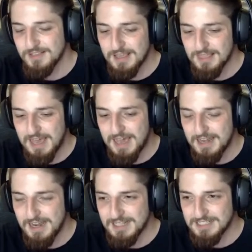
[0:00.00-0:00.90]
like
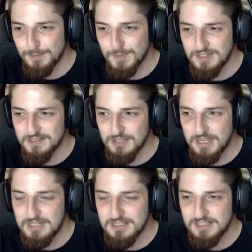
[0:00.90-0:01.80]
that, except
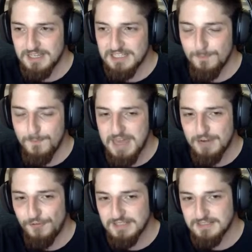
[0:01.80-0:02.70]
it's
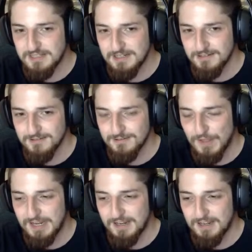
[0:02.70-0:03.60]
manifesting
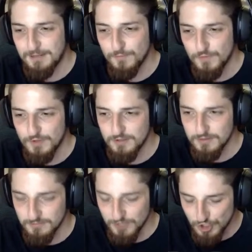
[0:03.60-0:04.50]
like
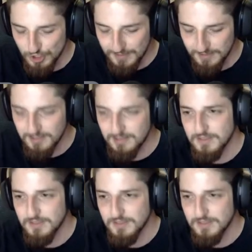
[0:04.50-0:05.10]
legitimately.